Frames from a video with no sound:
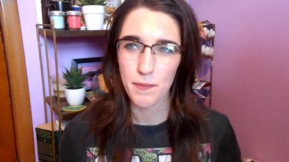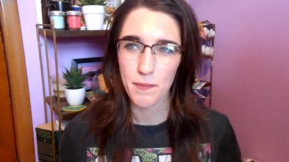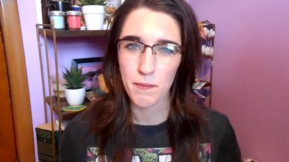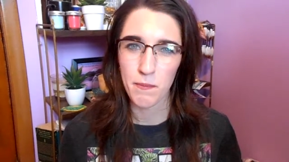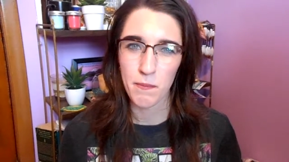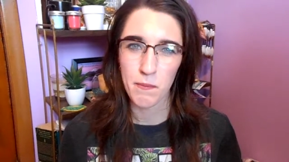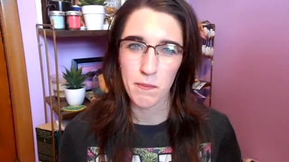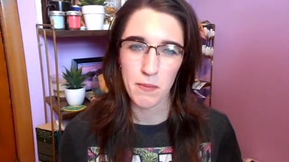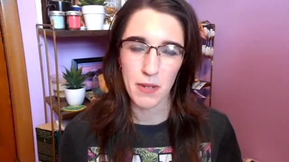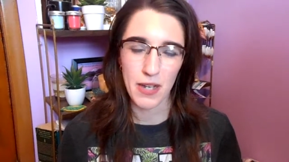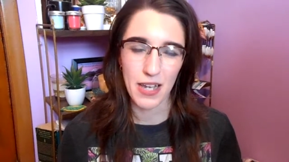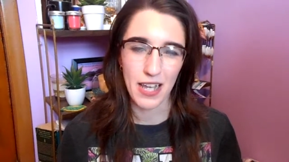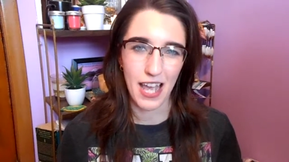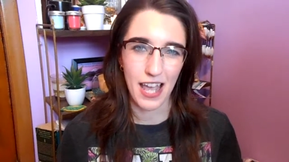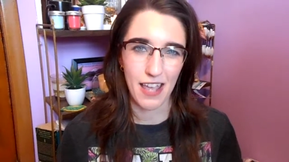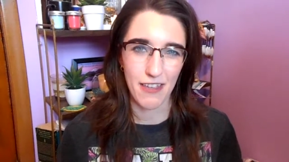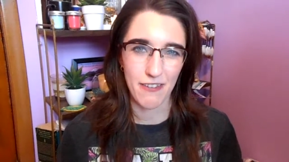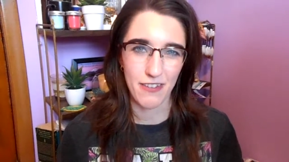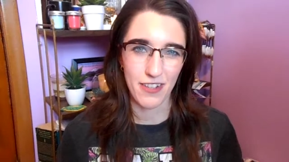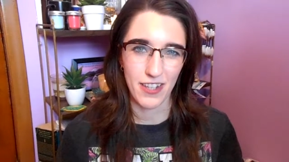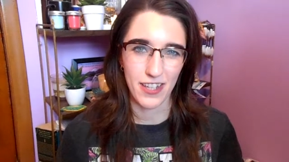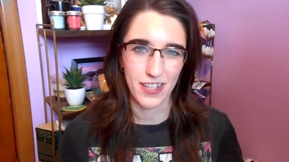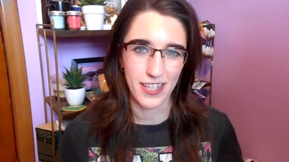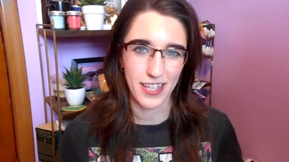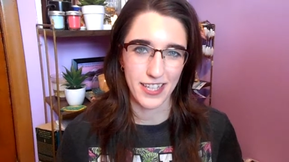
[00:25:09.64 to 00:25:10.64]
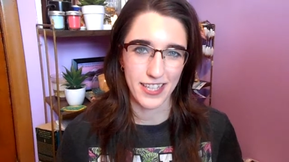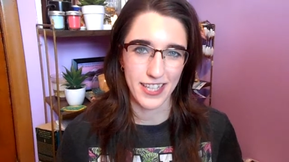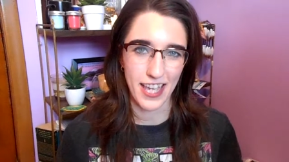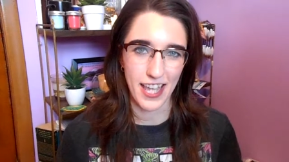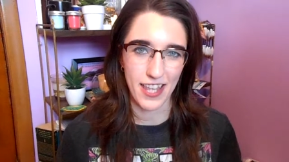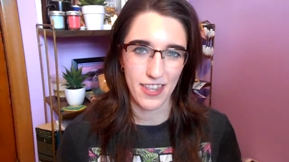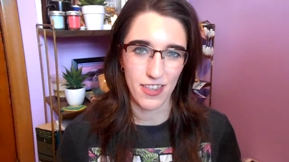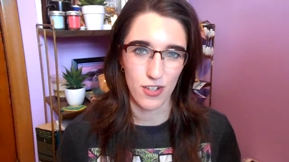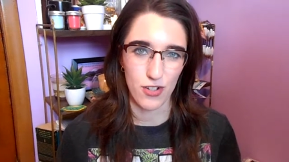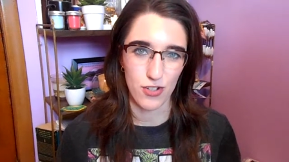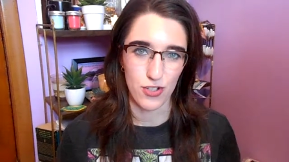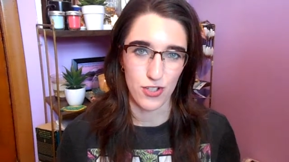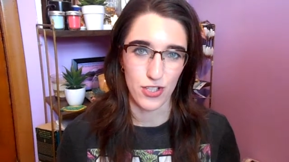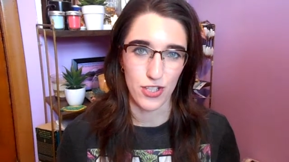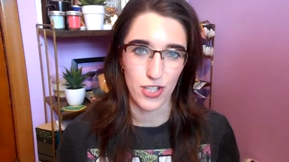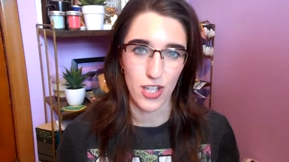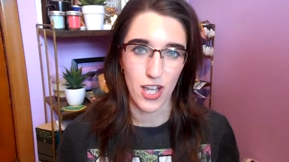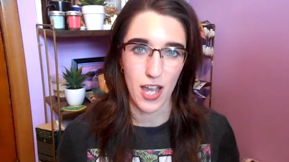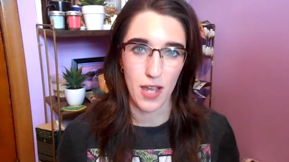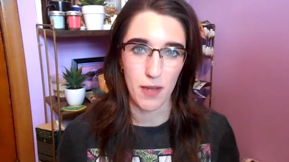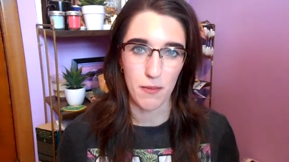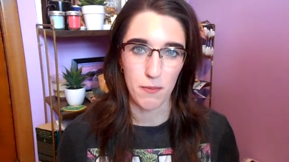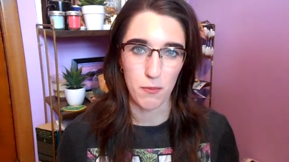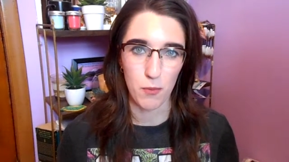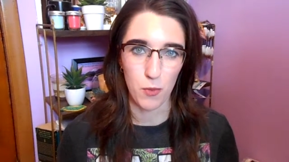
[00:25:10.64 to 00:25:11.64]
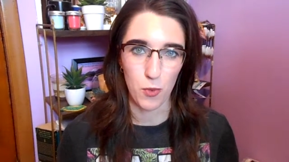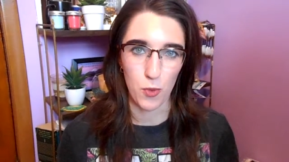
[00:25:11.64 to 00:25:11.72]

but I feel like again there's a lot